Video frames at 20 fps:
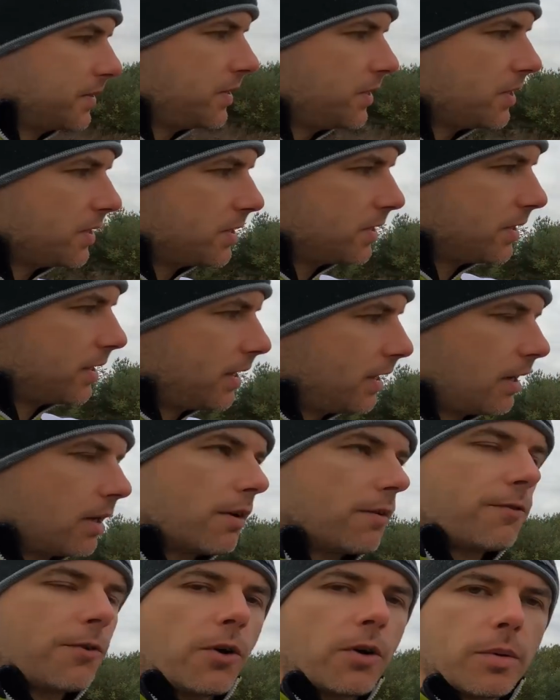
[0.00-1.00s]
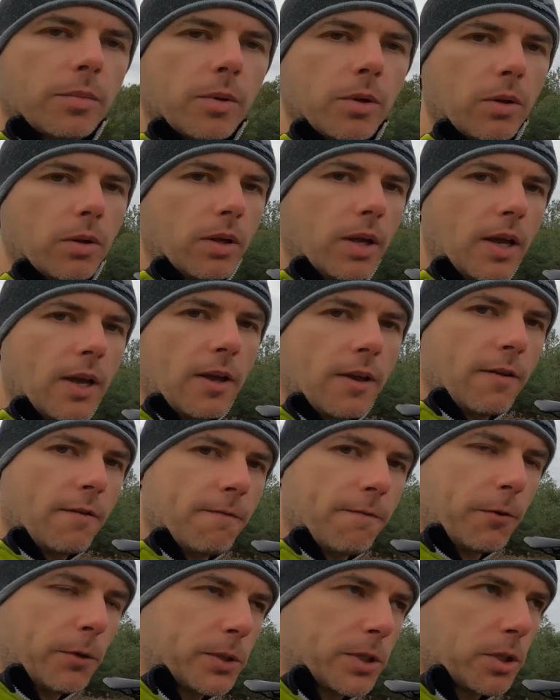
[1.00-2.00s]
this is an affordable
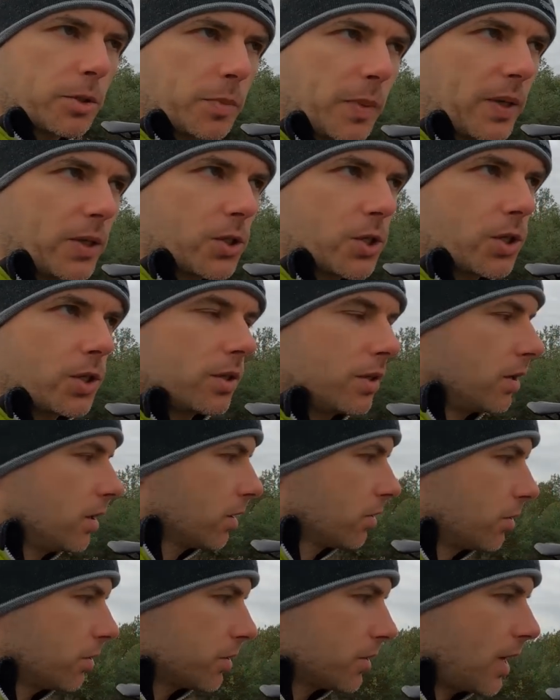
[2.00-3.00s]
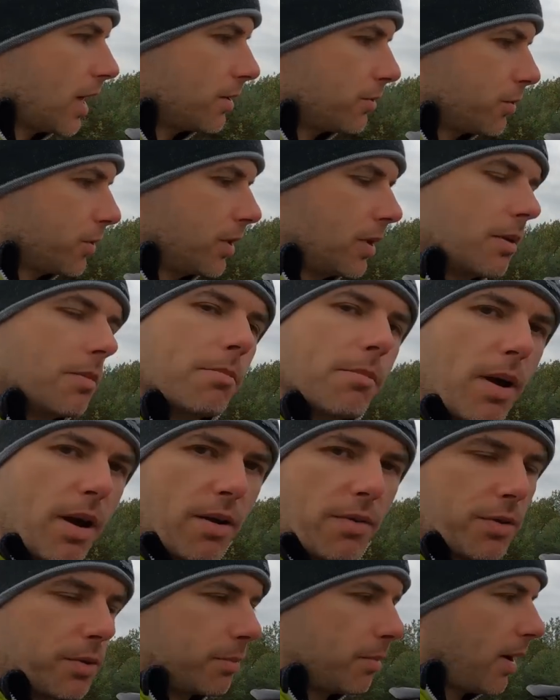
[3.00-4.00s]
full suspension cross-country
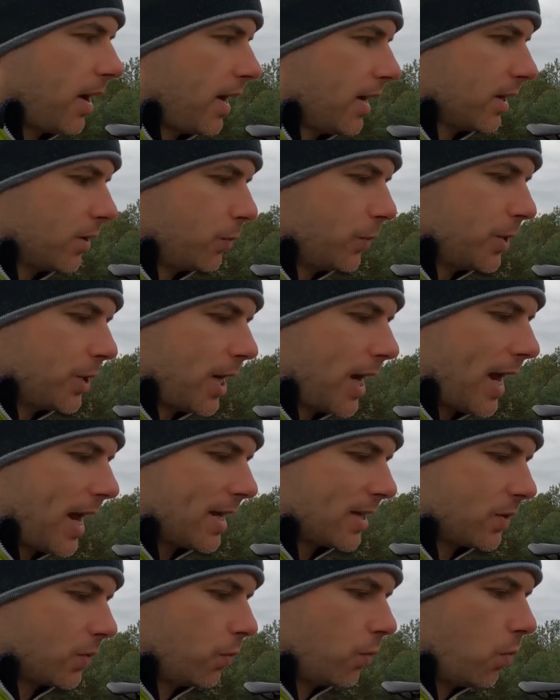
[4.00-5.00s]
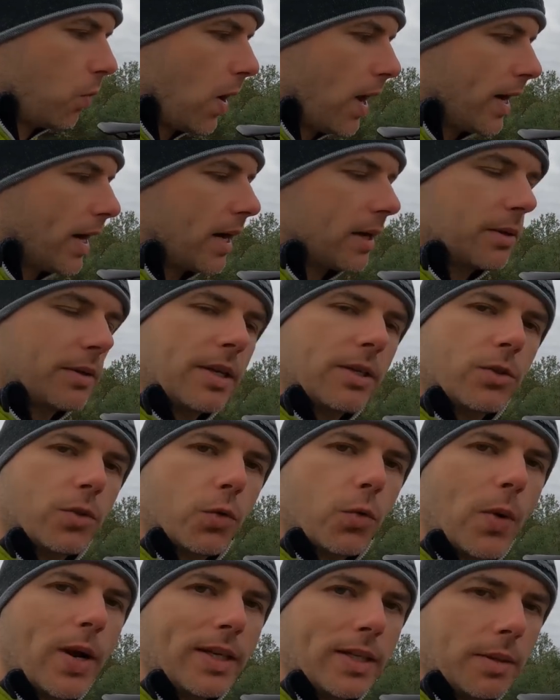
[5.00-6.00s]
marathon bike which has
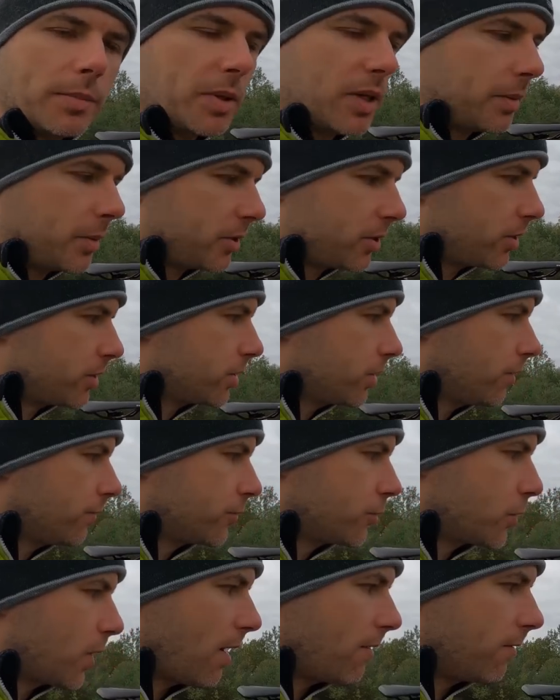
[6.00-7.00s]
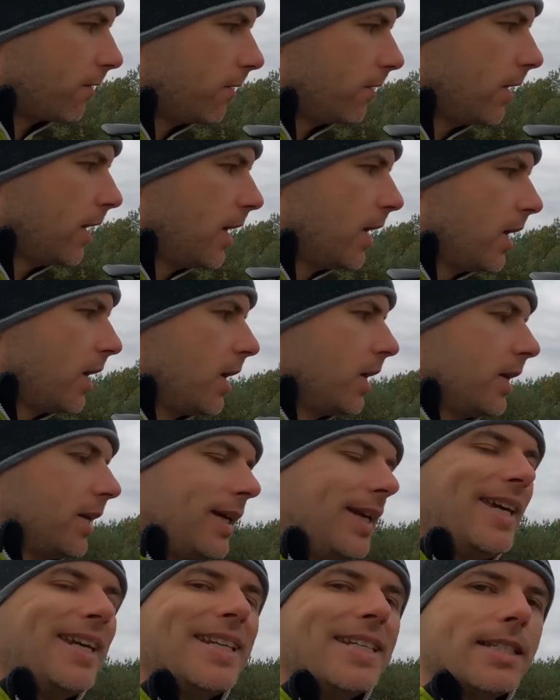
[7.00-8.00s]
120 millimeters of travel.
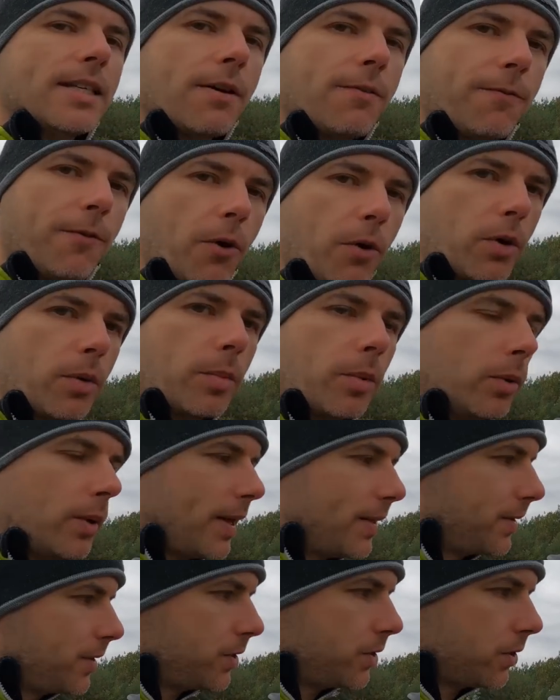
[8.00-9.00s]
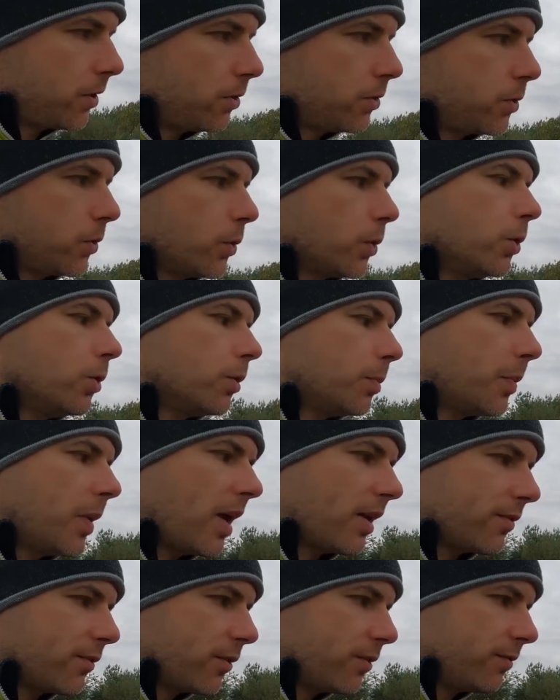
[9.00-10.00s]
it is affordable, and this is also a good
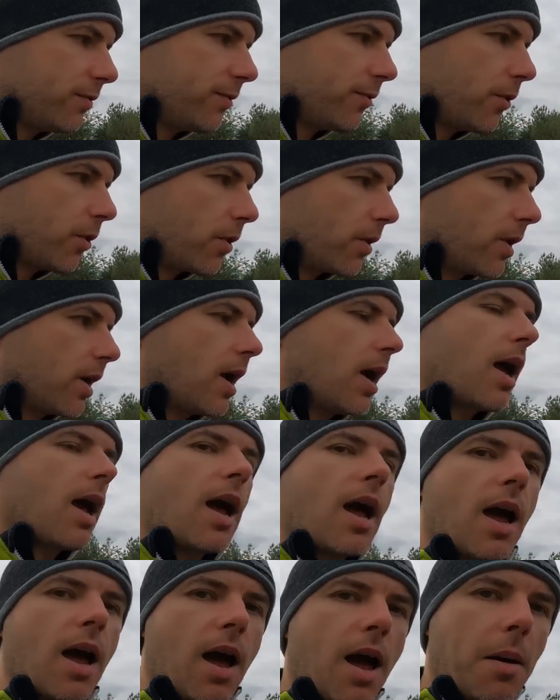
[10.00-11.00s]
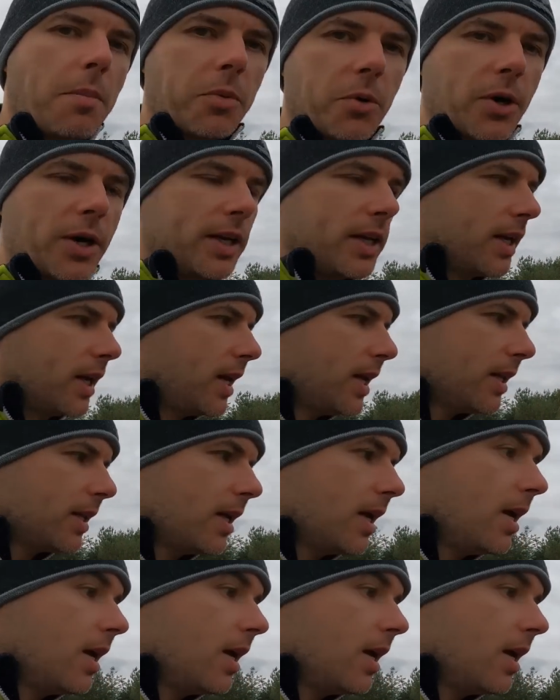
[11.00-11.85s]
platform for upgrading it,